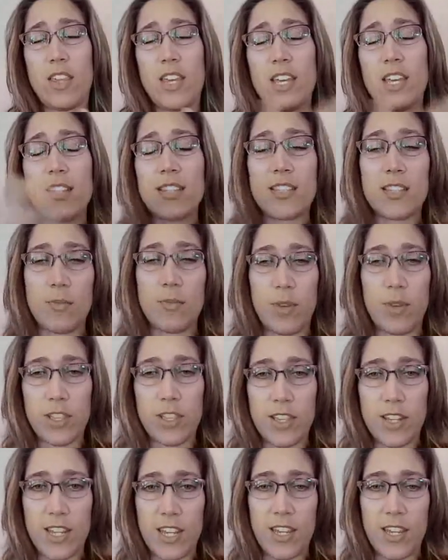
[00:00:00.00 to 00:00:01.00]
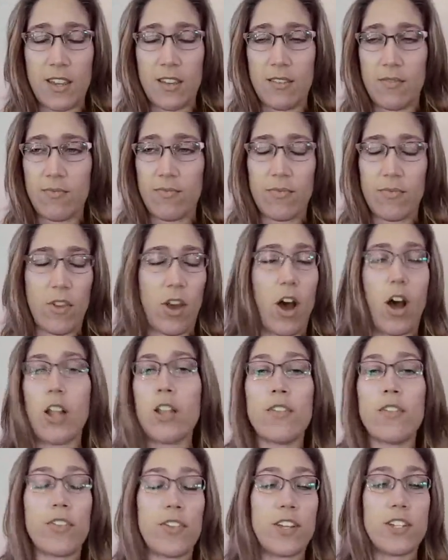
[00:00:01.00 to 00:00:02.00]
instability,
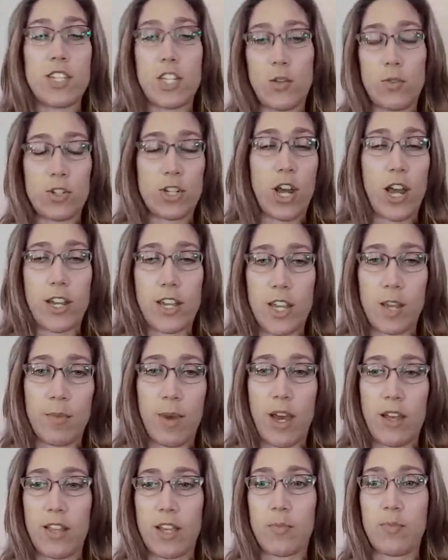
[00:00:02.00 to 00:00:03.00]
all of the things that you were talking about,